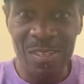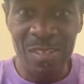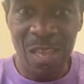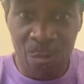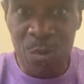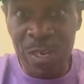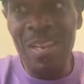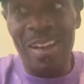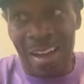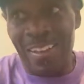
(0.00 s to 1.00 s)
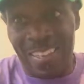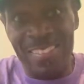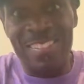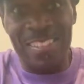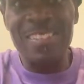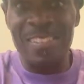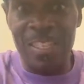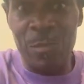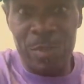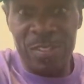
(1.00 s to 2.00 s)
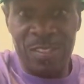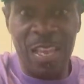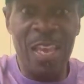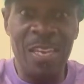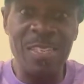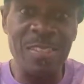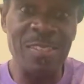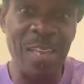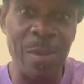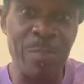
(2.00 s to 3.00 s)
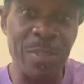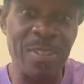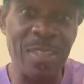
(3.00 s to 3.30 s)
And when I consistently been saying these type of